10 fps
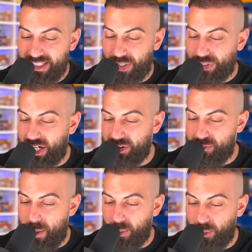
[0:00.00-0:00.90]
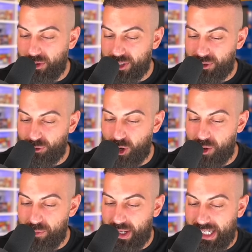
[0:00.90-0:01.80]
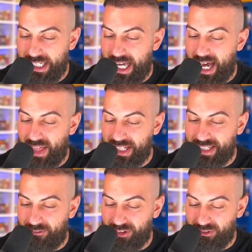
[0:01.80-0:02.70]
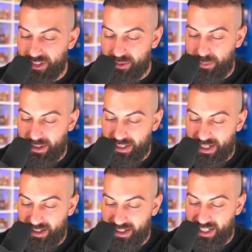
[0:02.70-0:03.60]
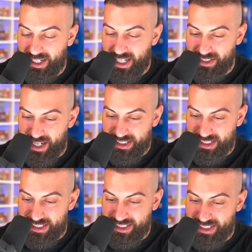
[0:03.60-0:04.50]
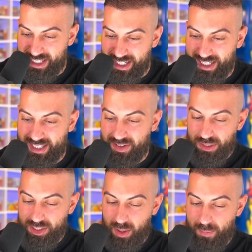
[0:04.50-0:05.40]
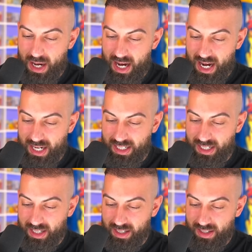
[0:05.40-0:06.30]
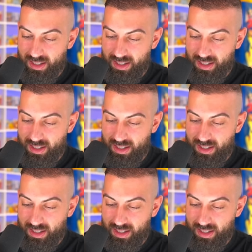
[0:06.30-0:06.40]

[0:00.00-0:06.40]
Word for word: So I was trying to remember what it was from, but yeah, that definitely rings a bell now. Okay, that's actually sick. But there's something behind it.